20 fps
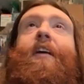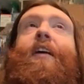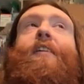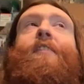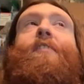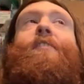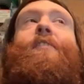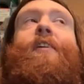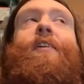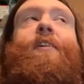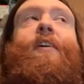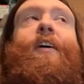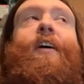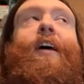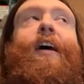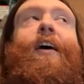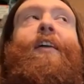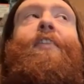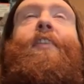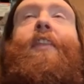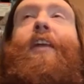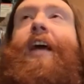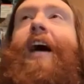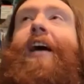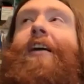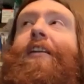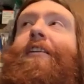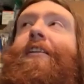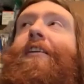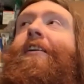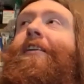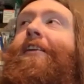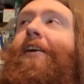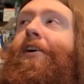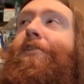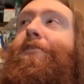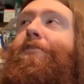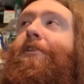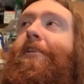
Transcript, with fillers: It's so the idea of